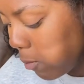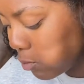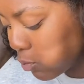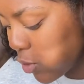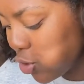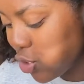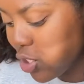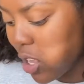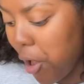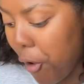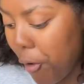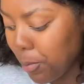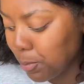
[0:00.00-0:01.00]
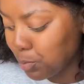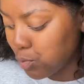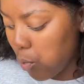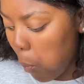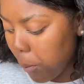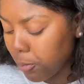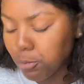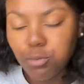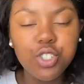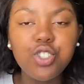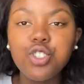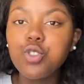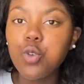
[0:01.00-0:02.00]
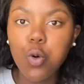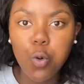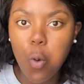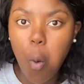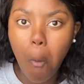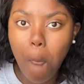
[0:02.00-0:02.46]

And she's like, let's just go